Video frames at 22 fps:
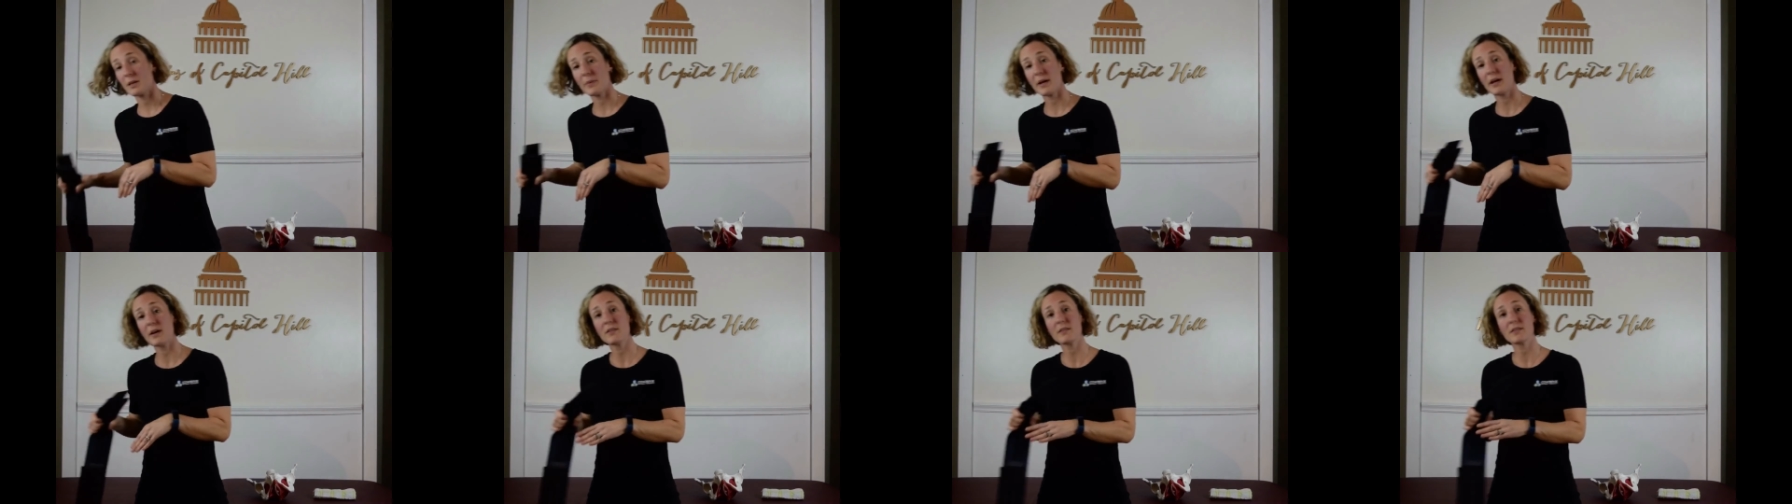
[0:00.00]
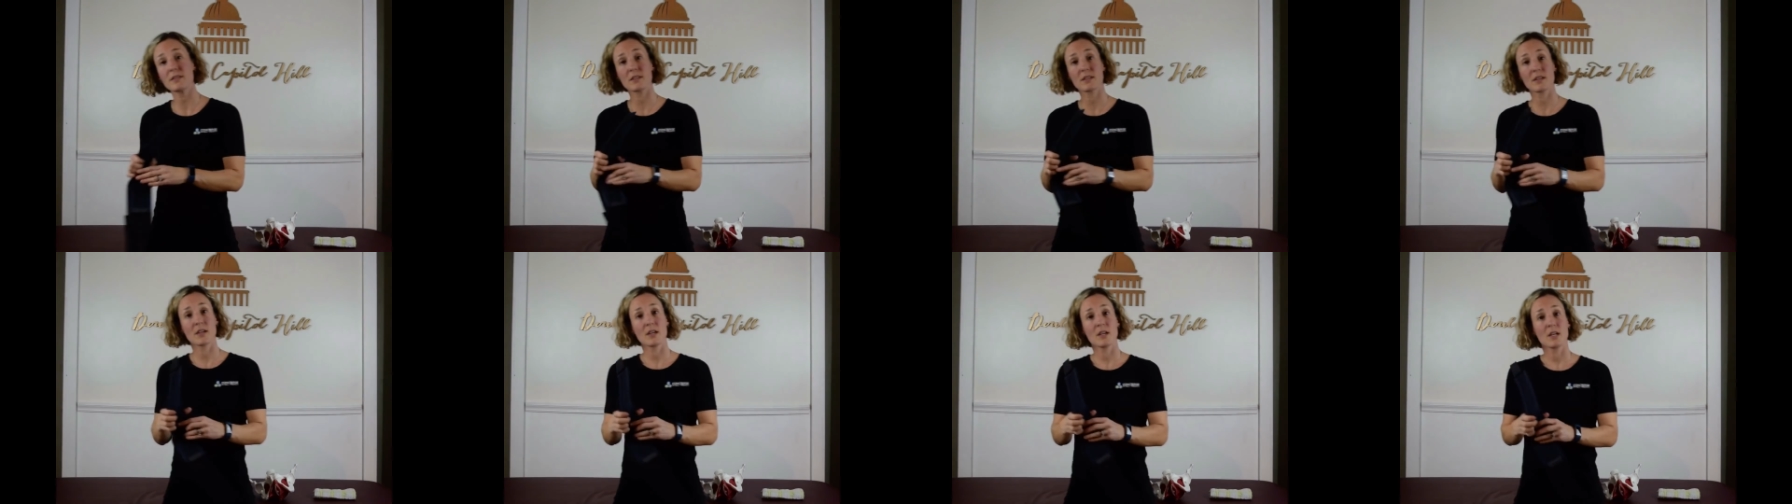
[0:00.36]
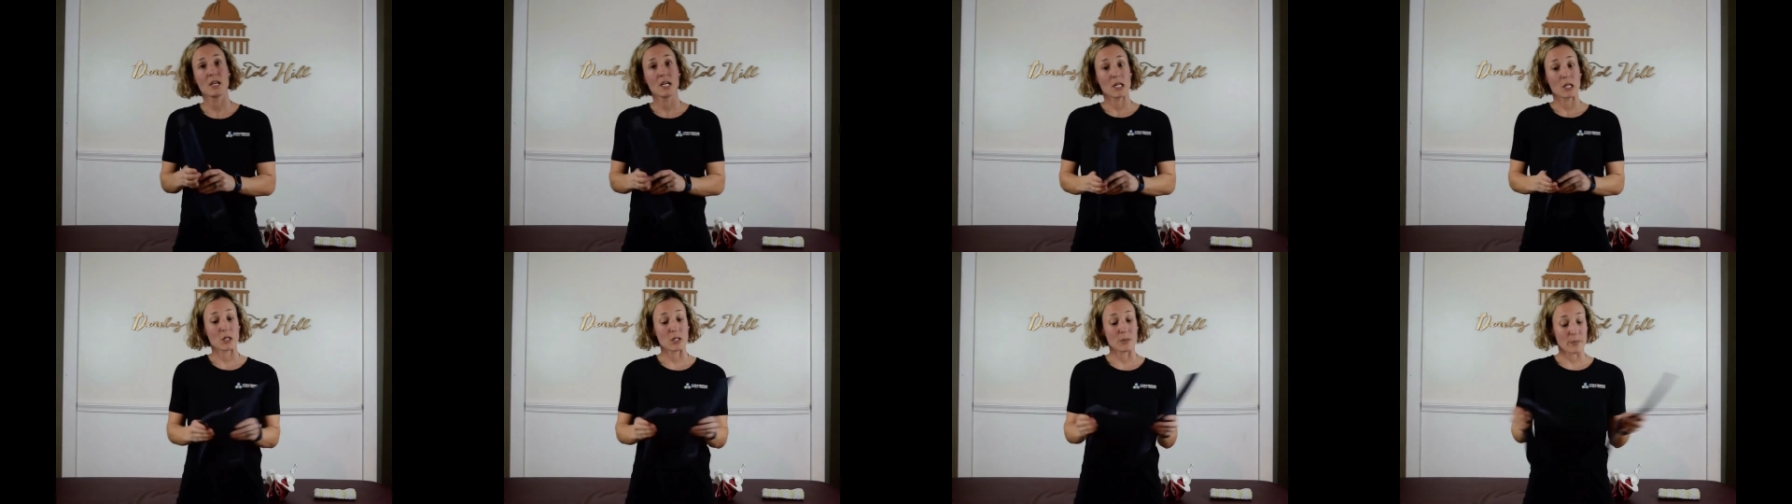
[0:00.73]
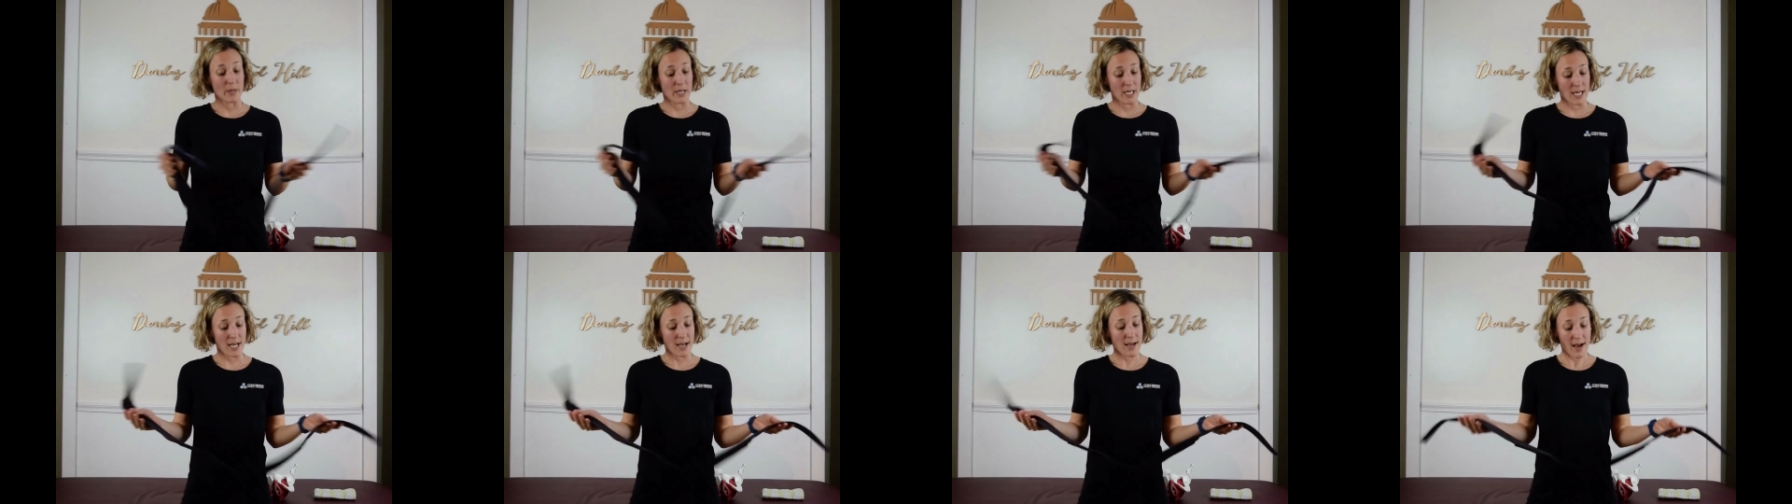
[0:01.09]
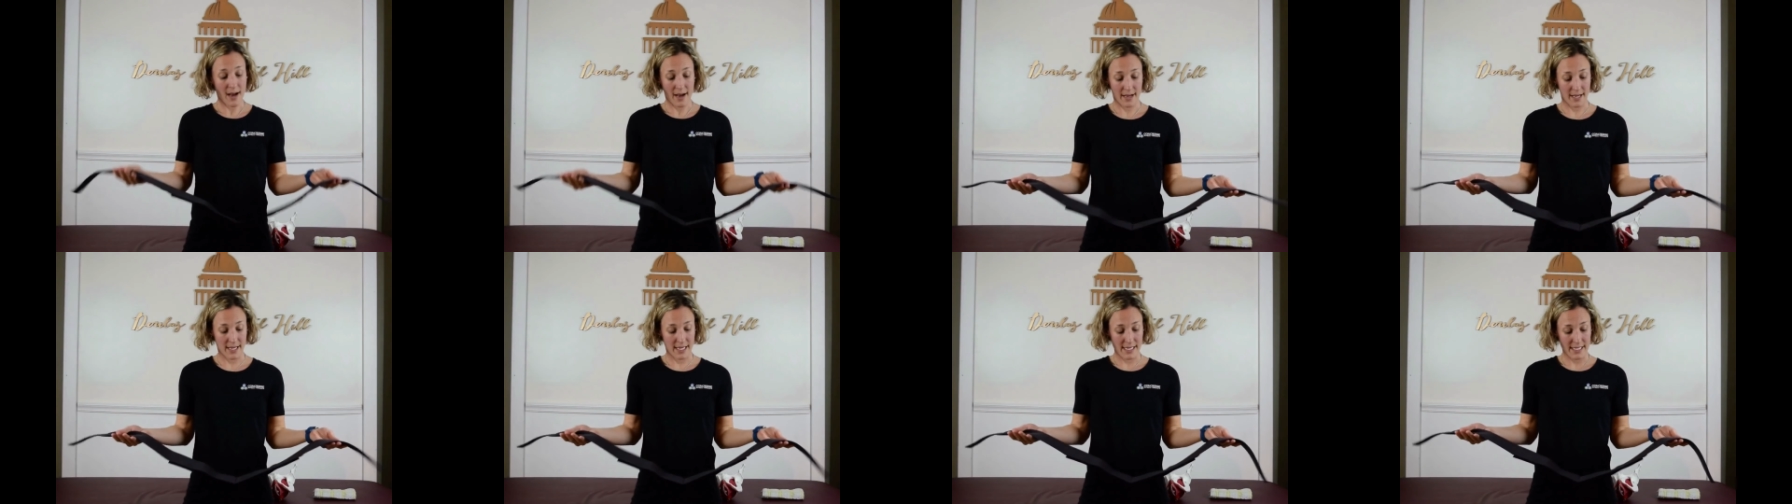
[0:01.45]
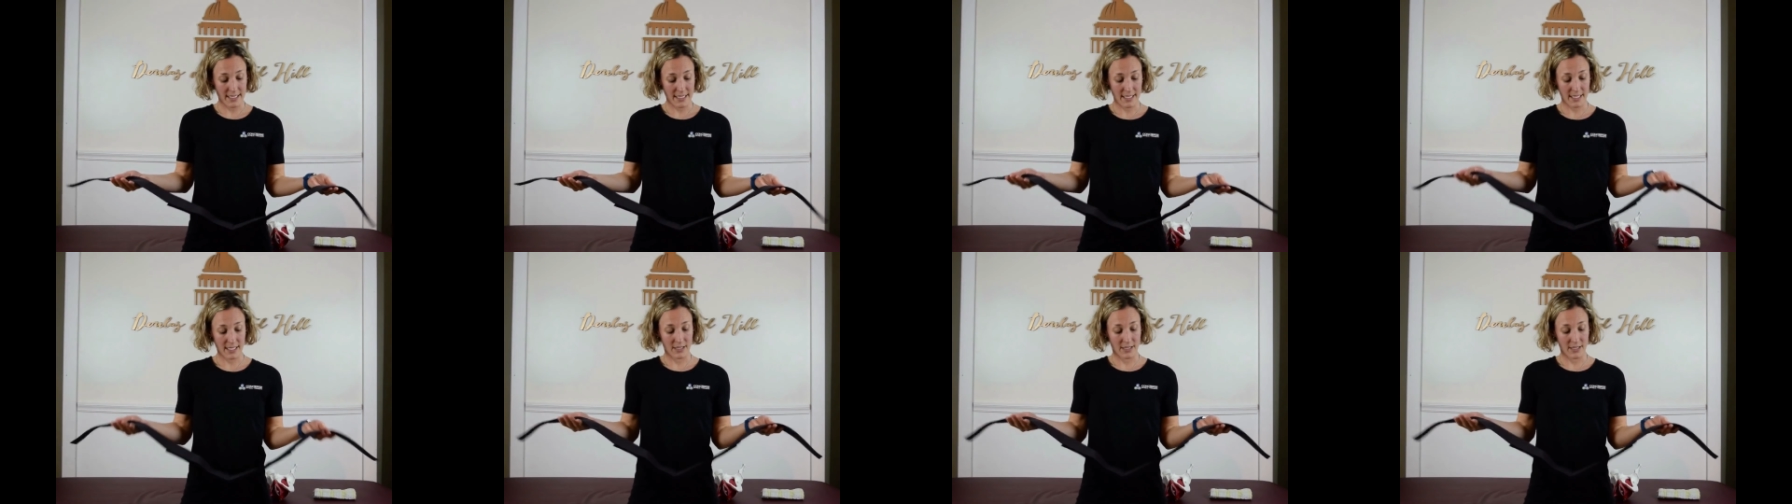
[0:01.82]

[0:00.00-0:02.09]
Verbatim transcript: belt. There's many kinds.